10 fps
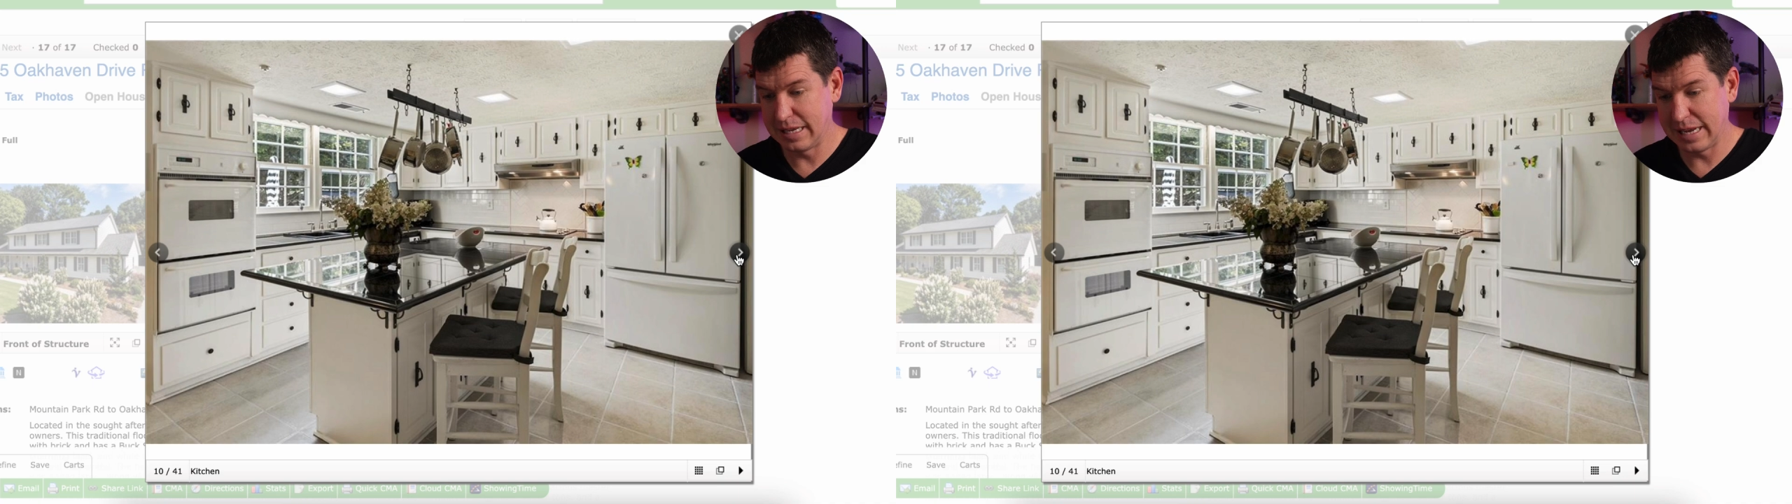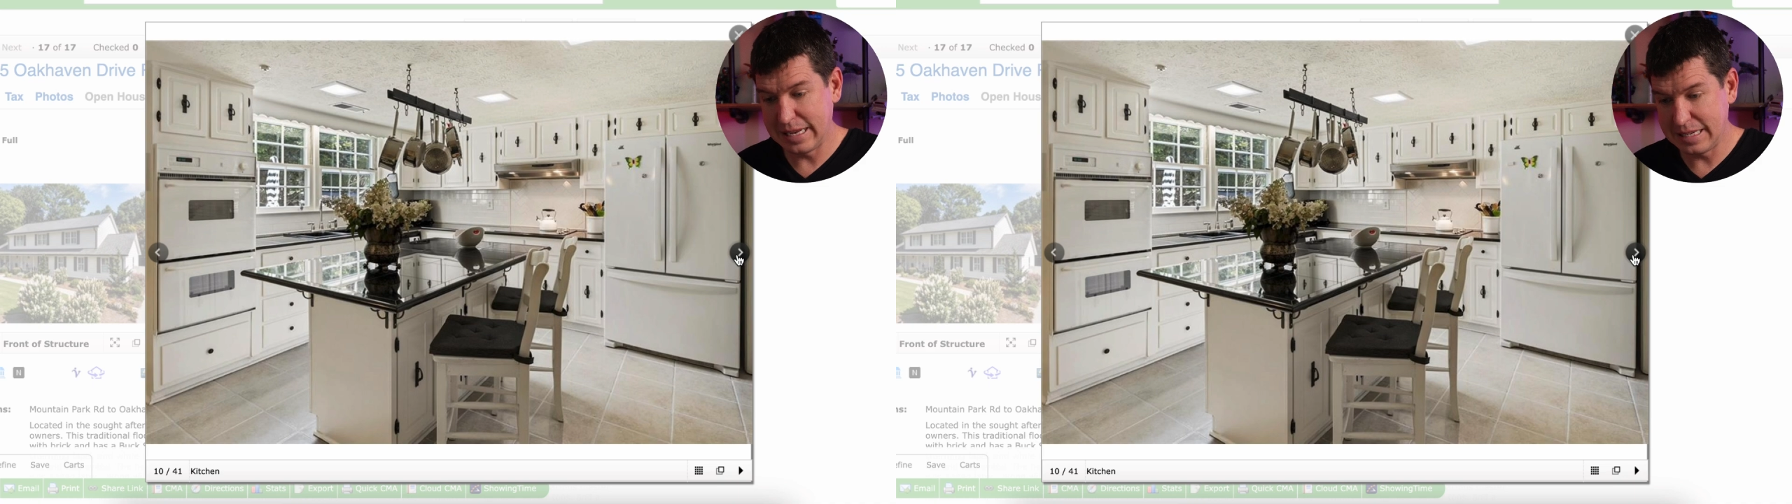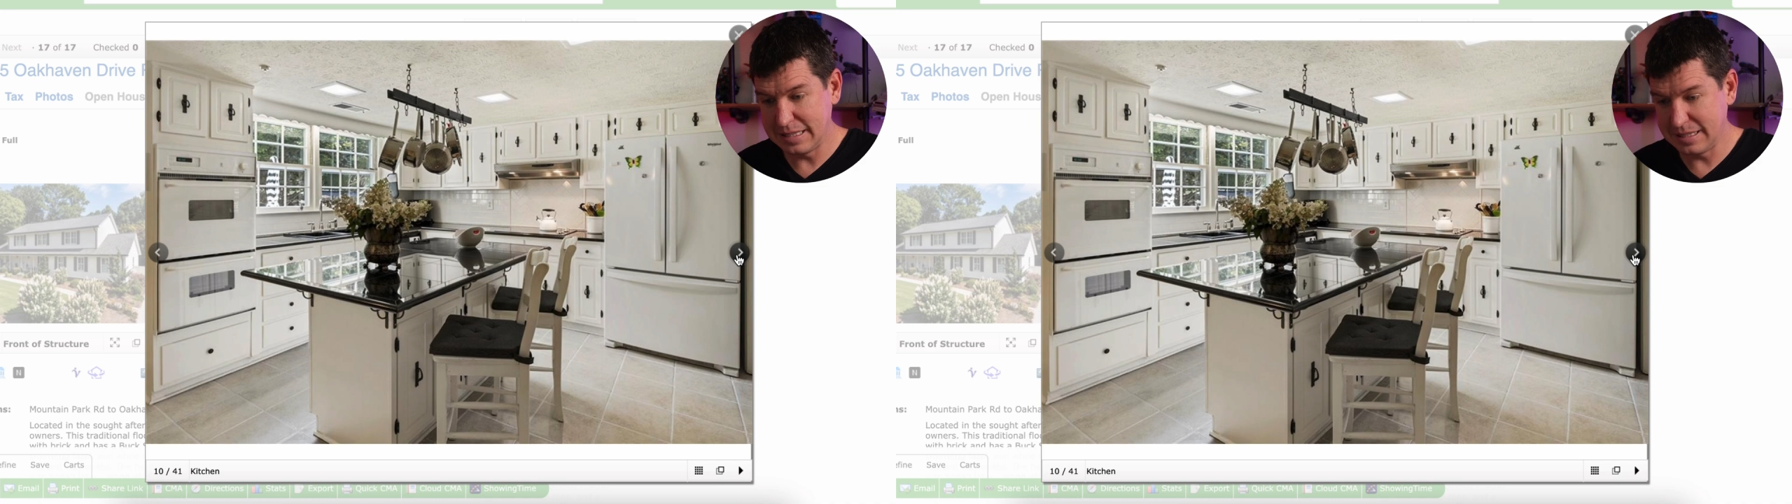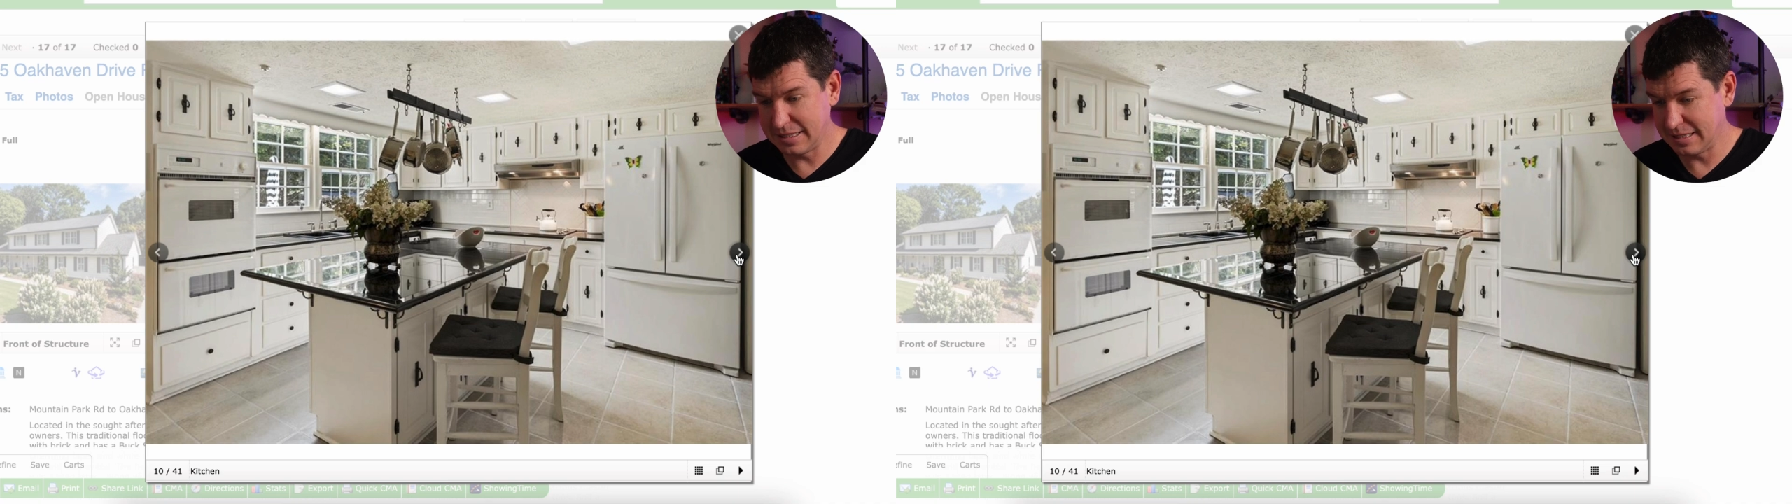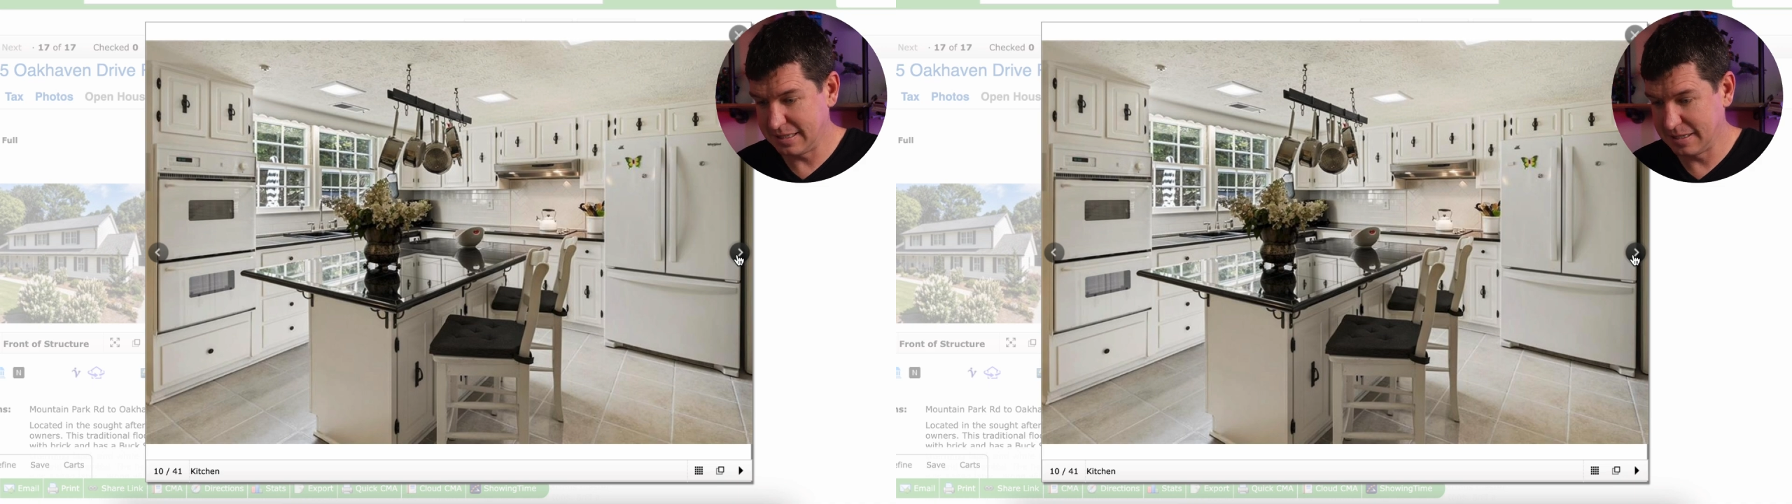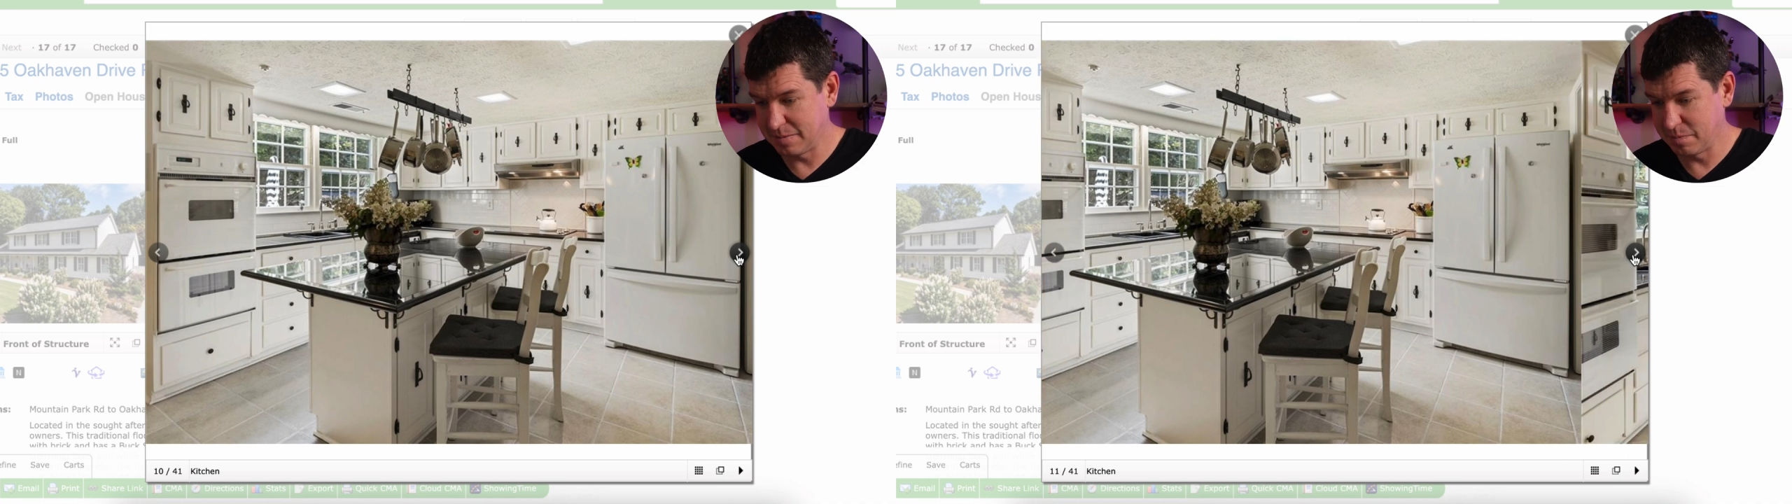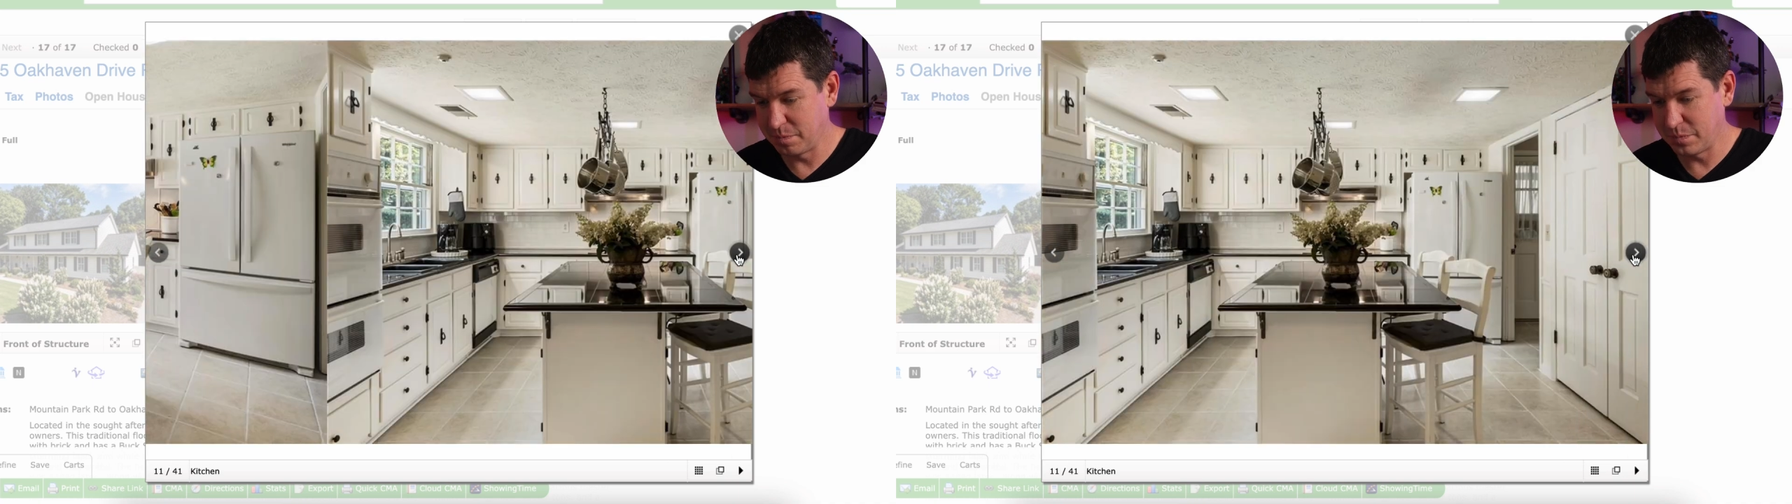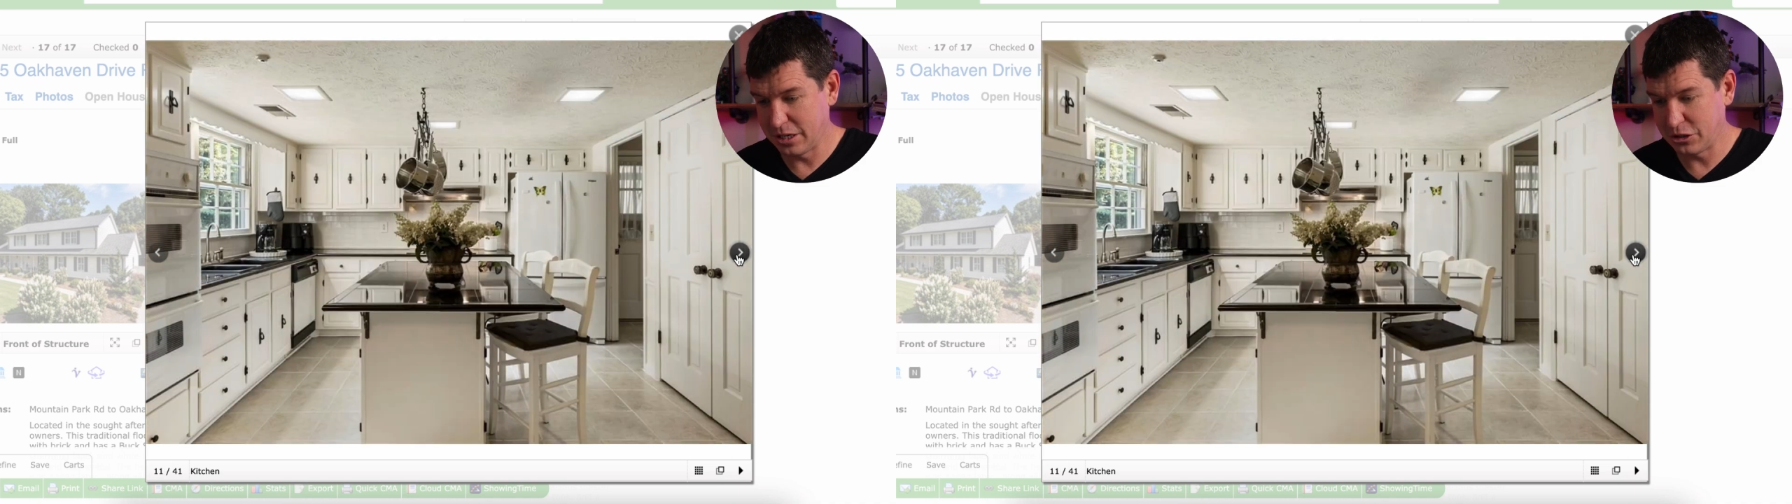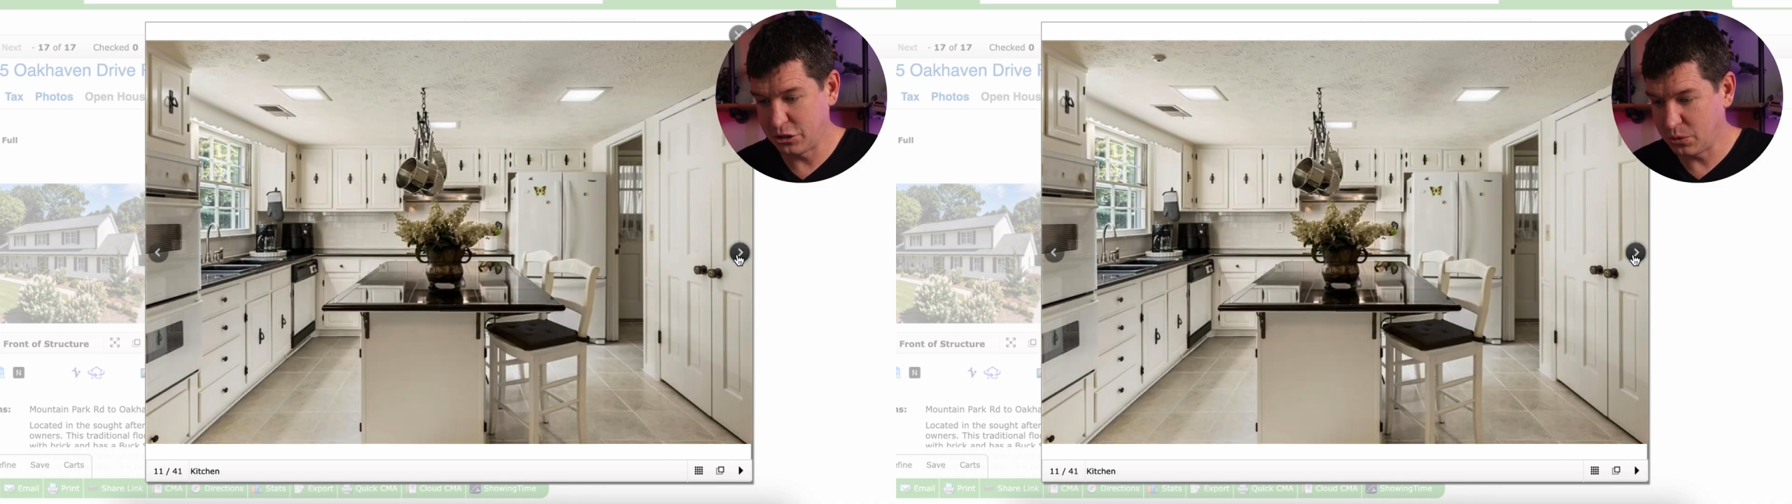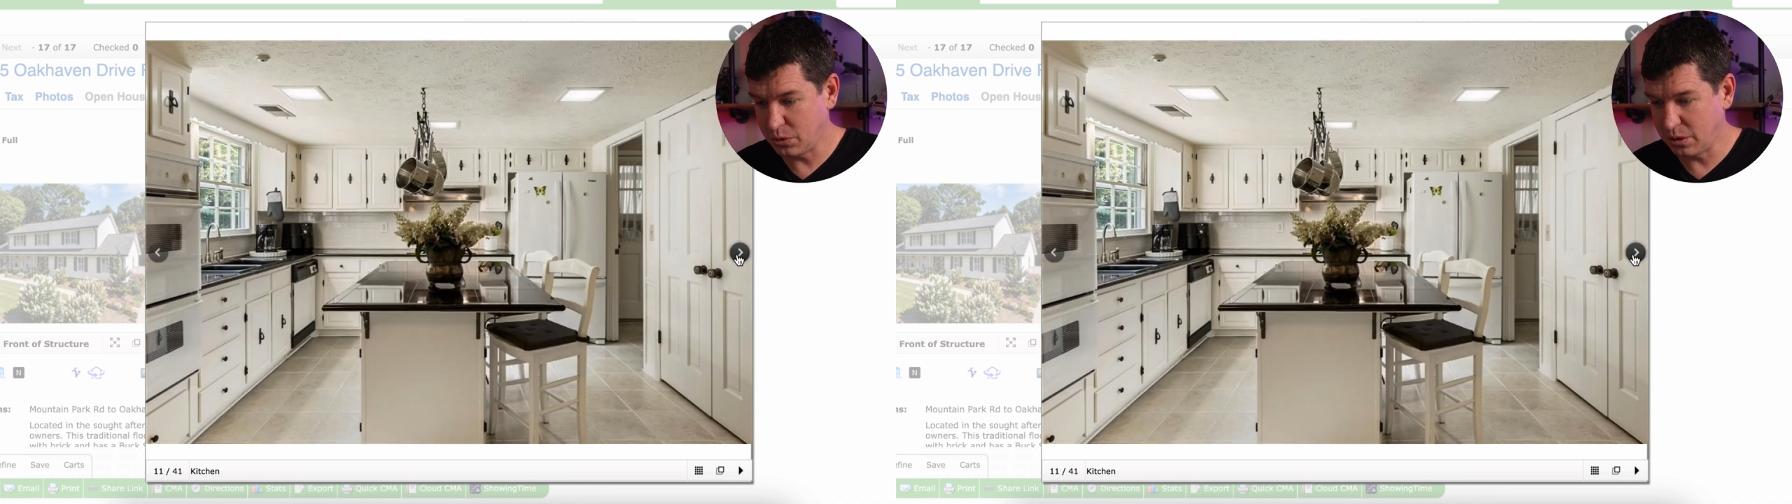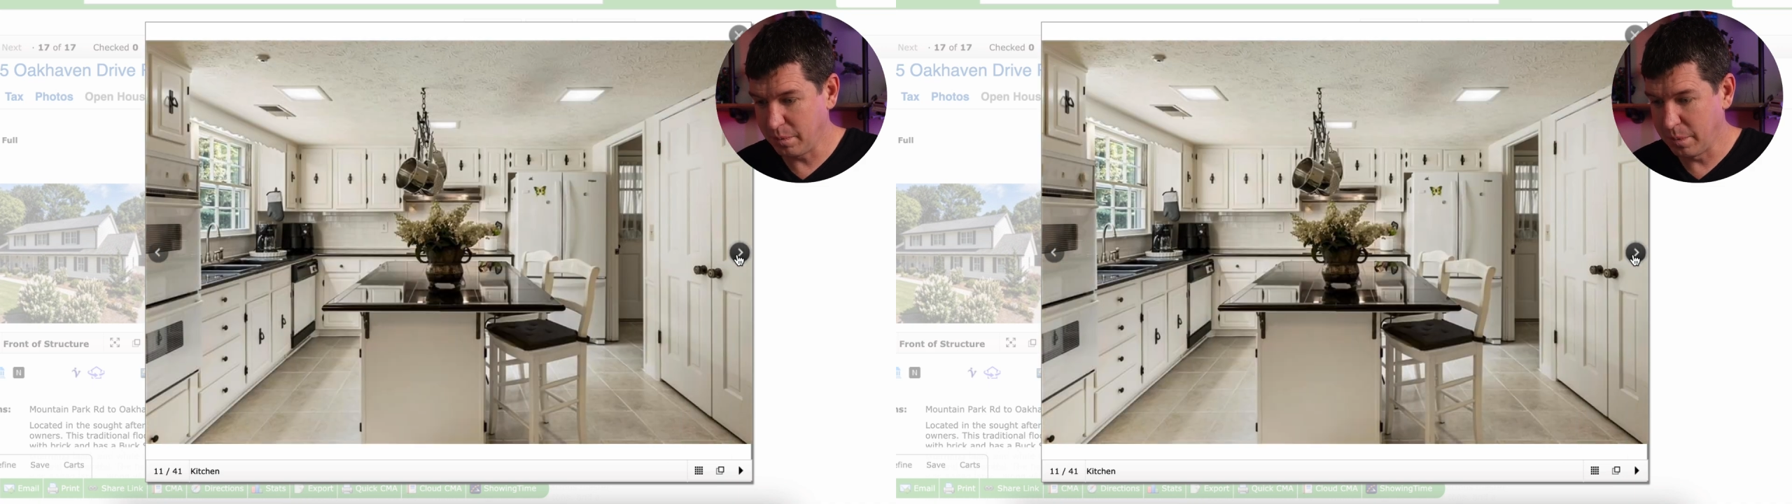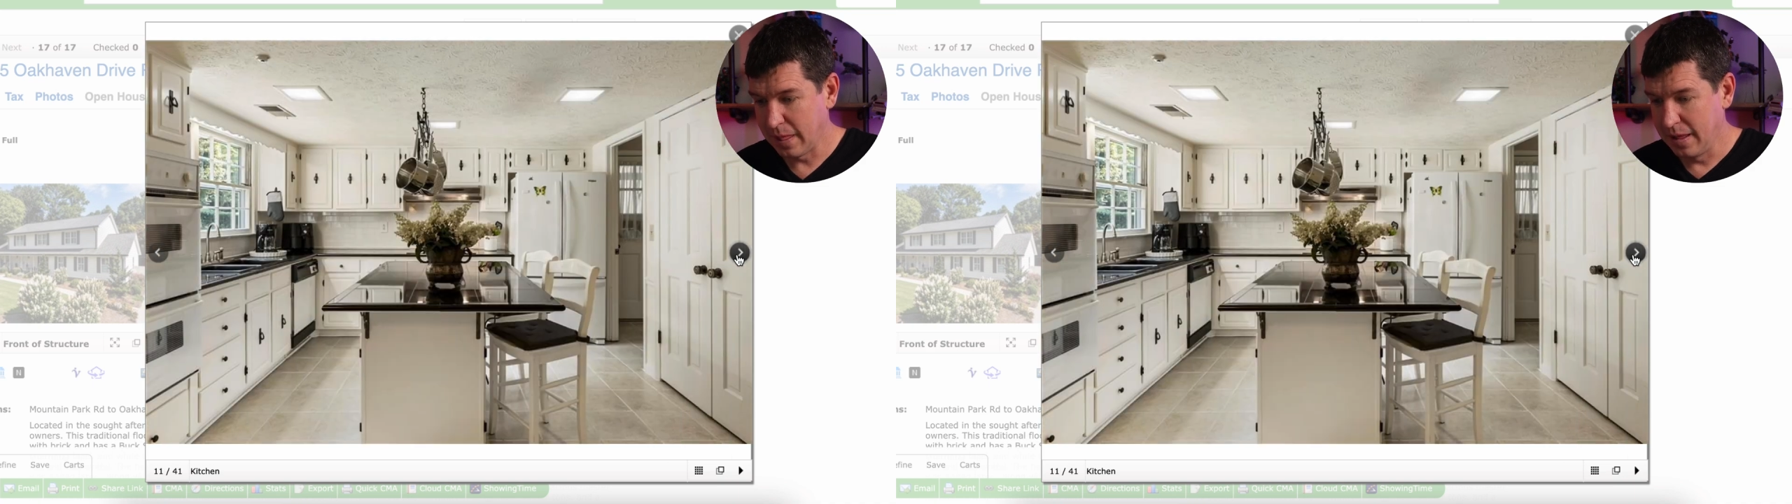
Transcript: 80s. Not sure.